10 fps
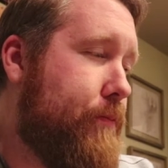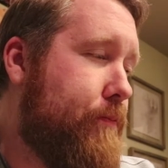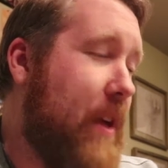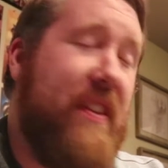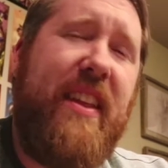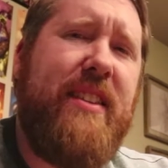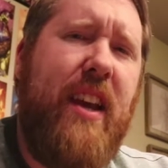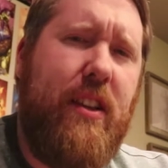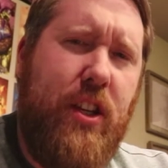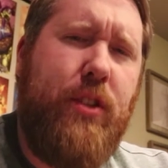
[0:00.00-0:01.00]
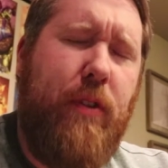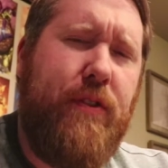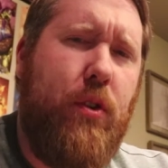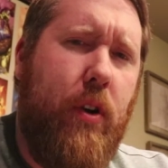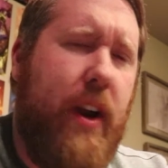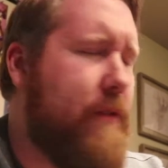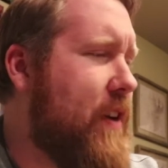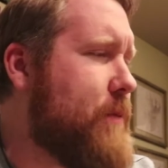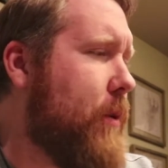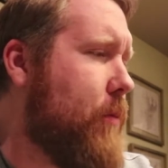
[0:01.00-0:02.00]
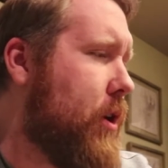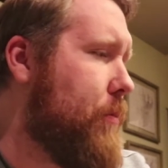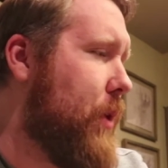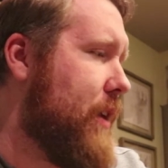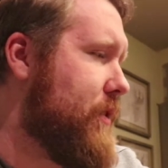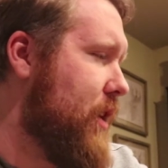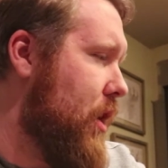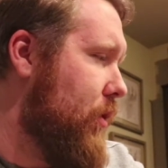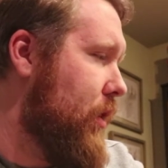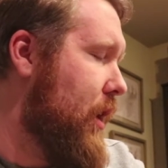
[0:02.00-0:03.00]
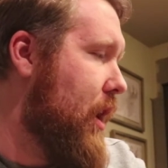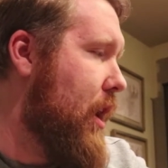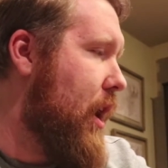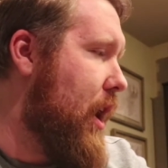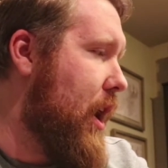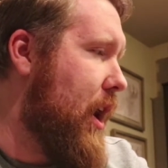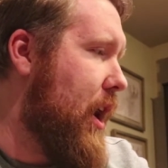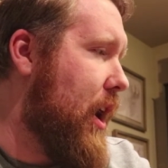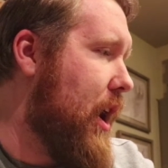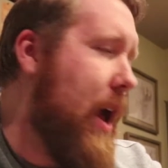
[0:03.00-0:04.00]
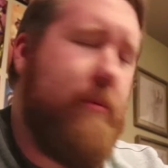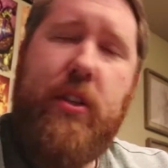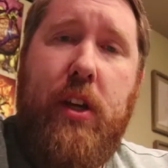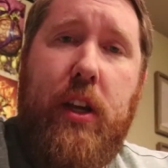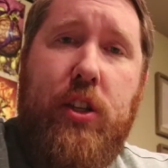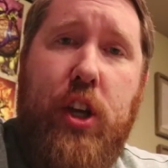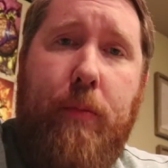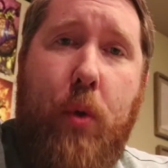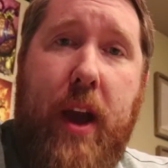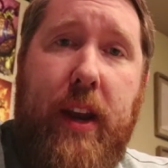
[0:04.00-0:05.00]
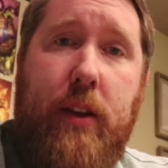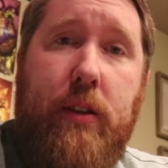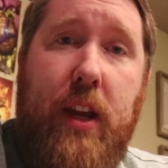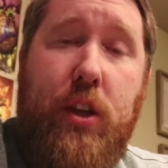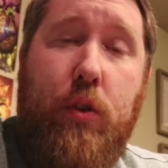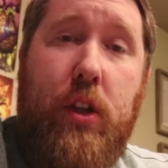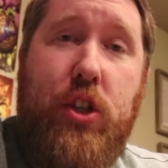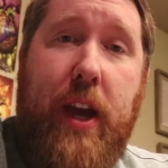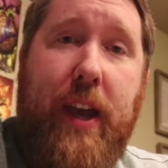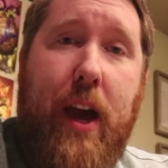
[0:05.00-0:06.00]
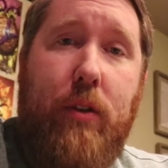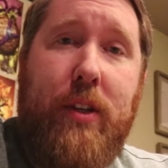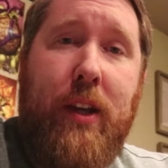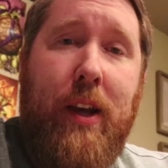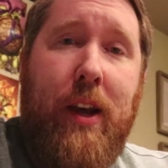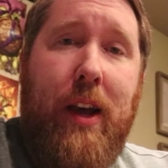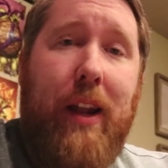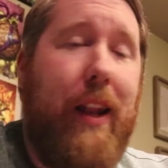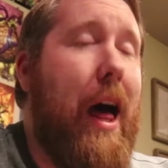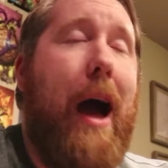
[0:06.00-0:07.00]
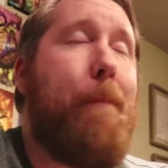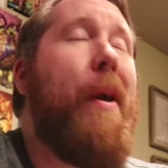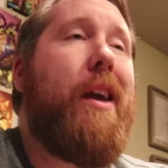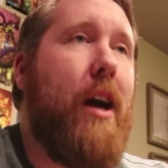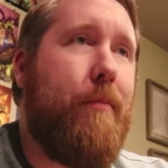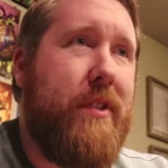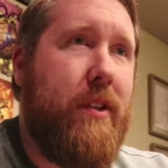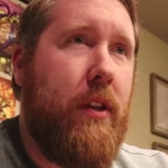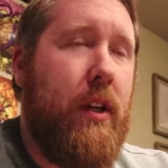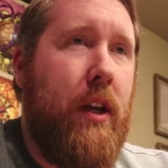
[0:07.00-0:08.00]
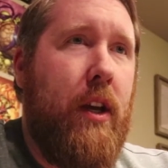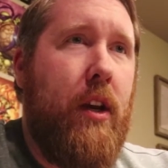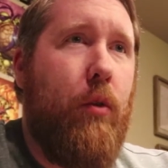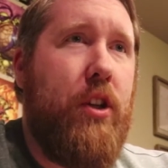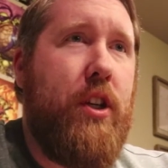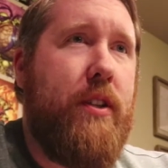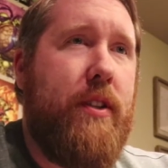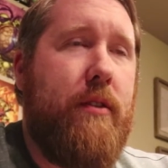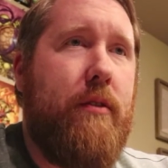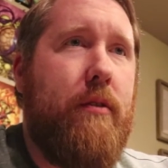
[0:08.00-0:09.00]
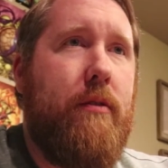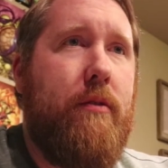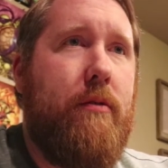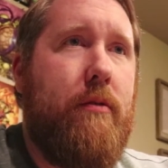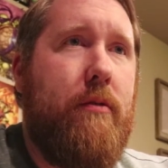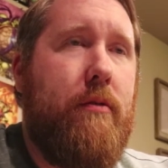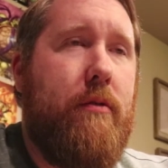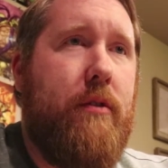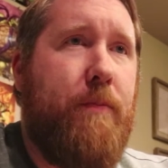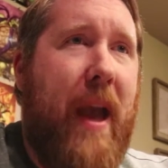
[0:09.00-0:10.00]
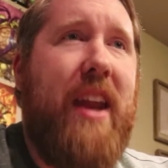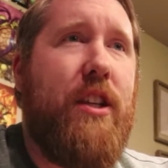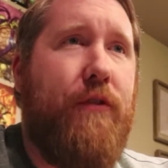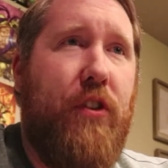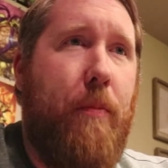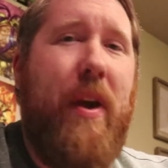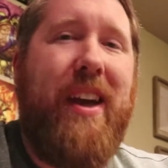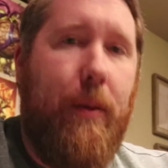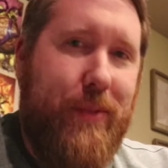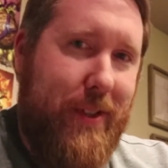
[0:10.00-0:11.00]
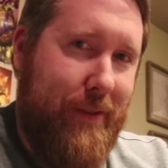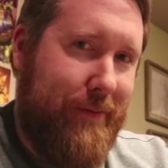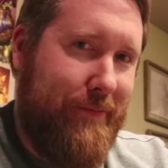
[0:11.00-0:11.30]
I think that's it. Just Thrift Store and Facebook Marketplace. So I'm just gonna jump right in, and you can check out La Pickups, which is Spanish for the pickups.